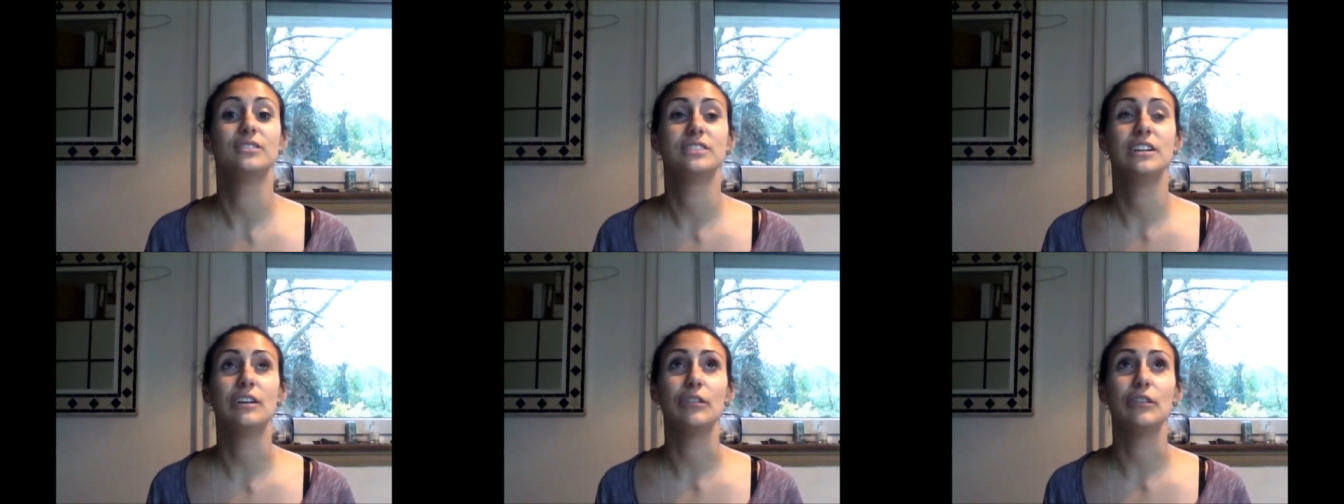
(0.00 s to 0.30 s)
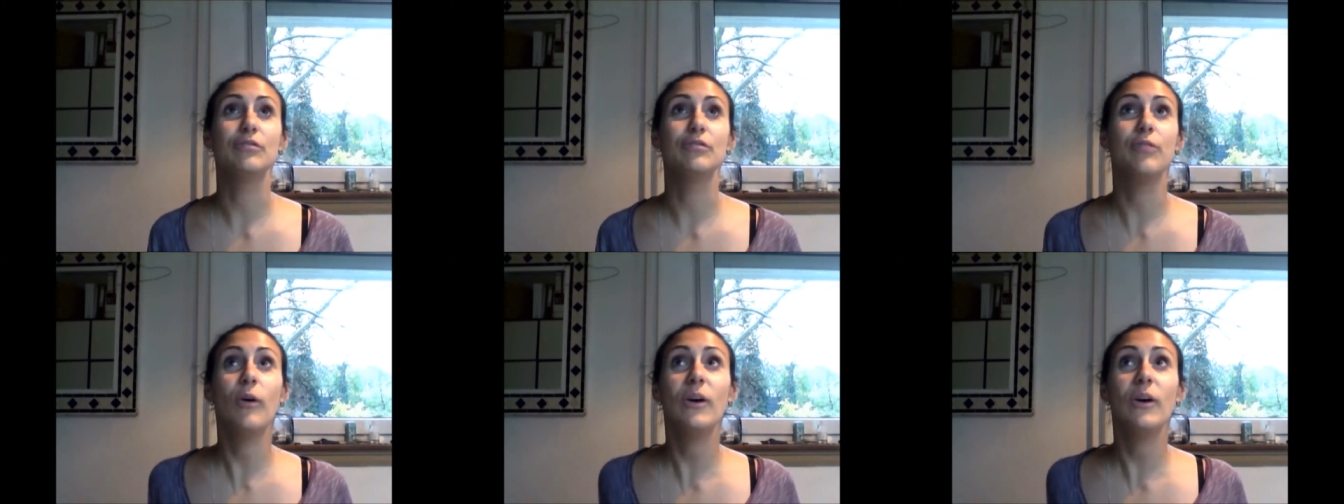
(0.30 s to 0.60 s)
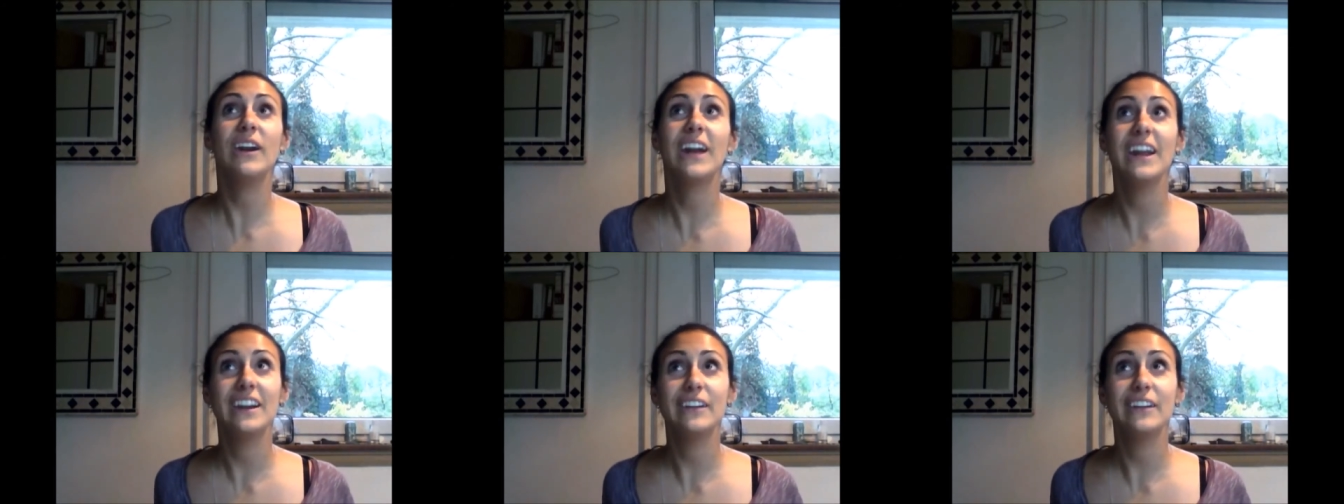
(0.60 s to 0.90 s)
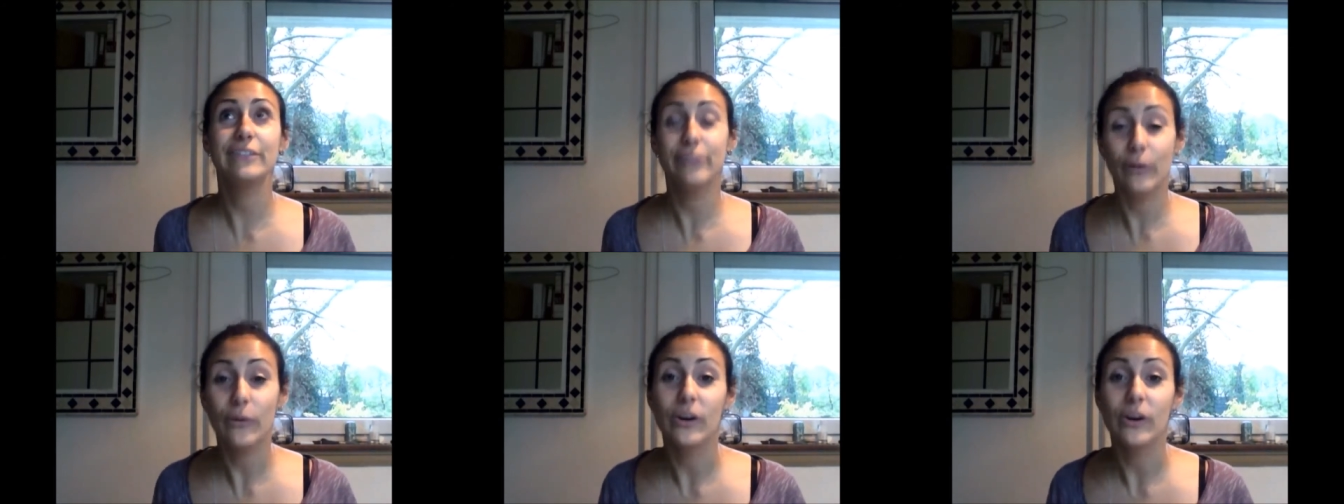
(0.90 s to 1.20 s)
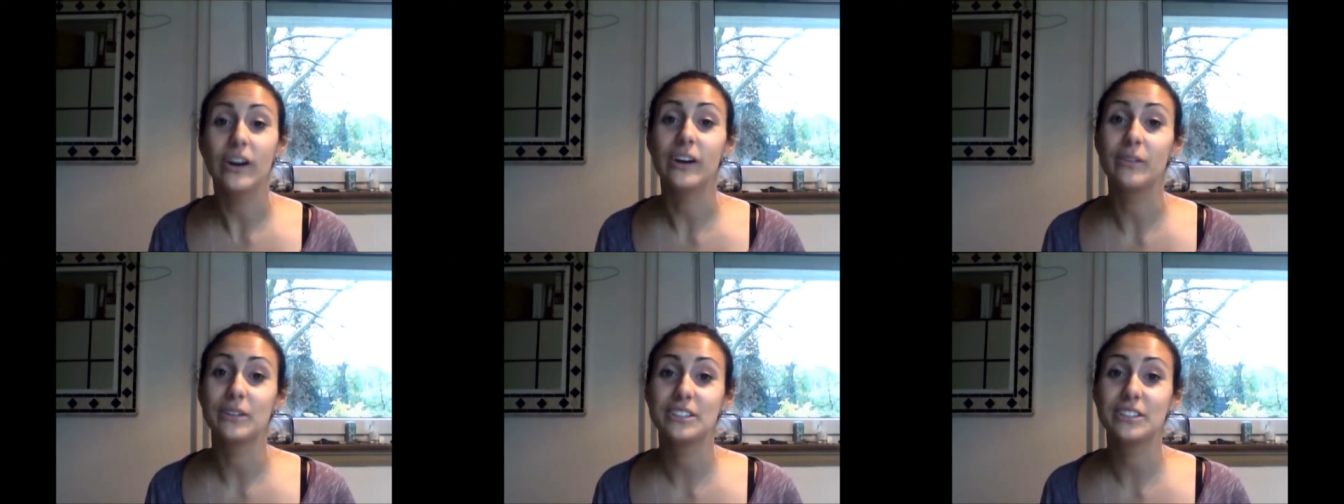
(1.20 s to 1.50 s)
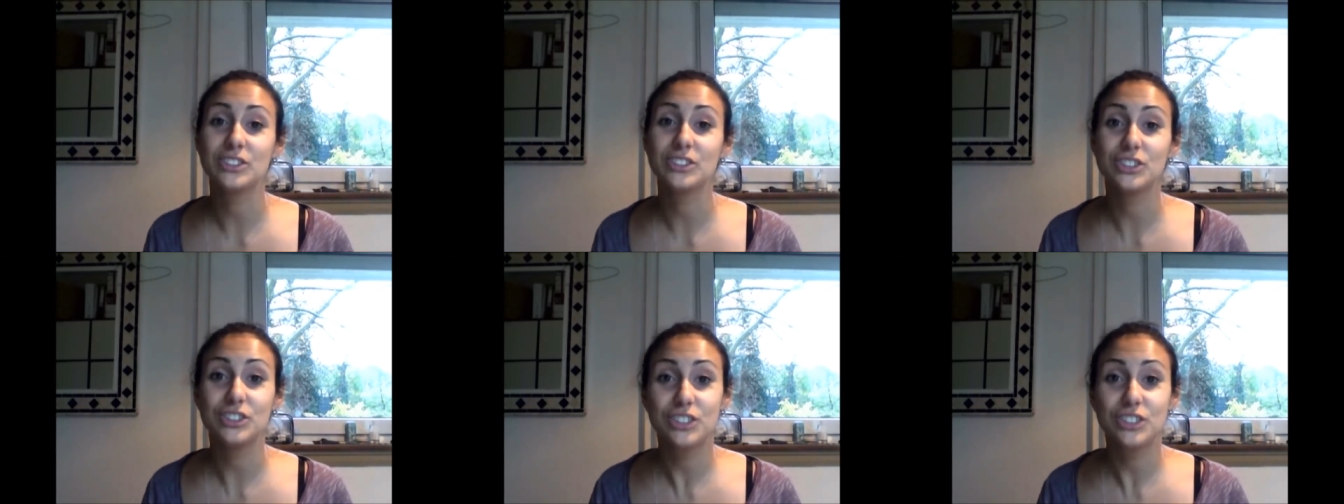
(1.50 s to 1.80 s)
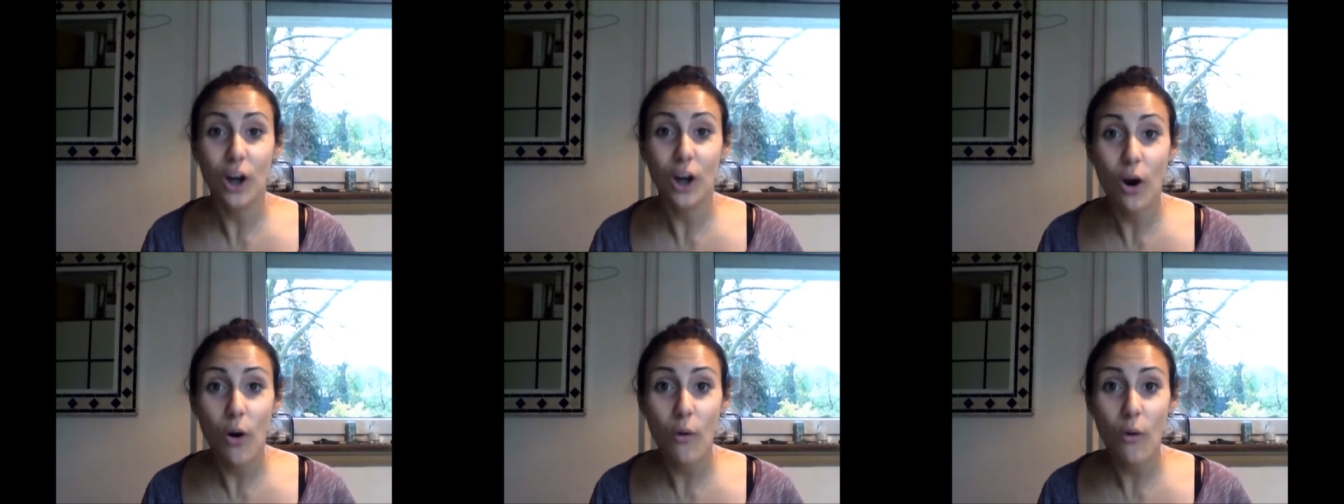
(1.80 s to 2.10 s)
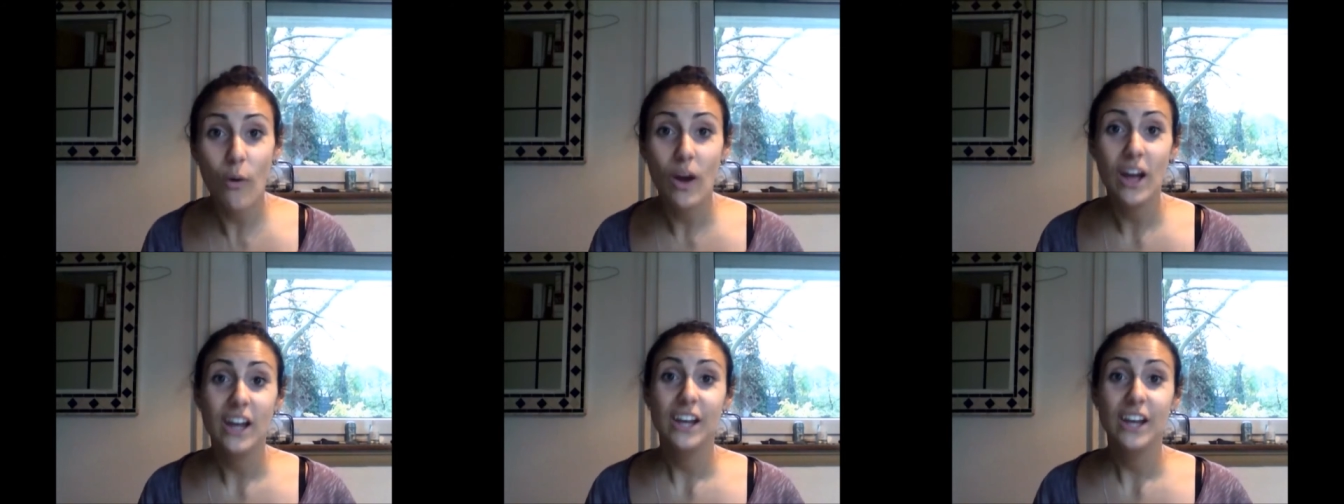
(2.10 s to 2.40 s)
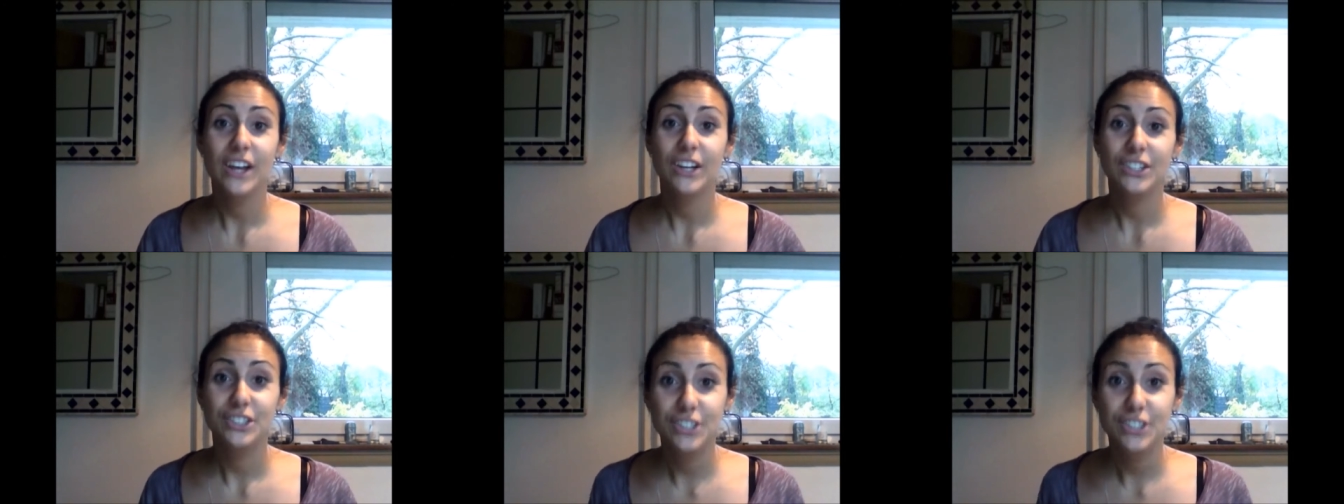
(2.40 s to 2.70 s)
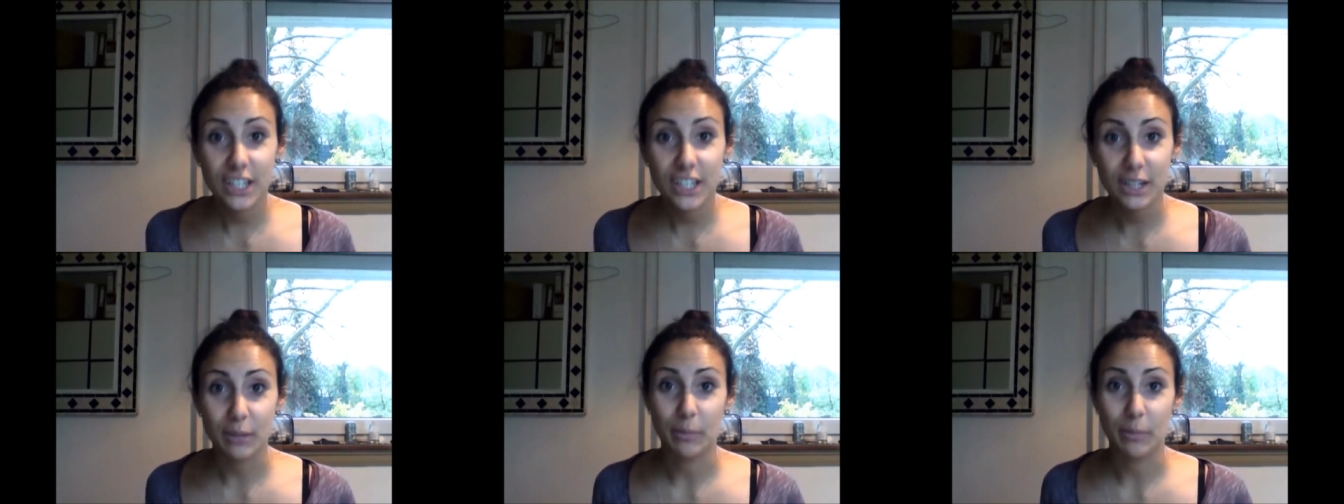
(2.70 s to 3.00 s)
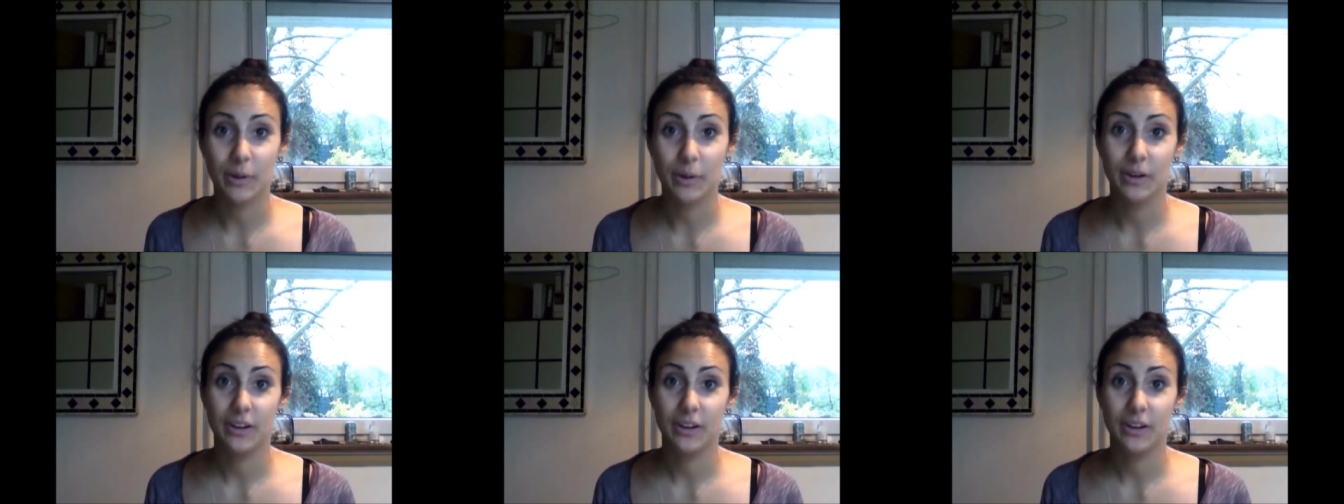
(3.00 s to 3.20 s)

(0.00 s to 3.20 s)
No, €4.94, which is so cheap.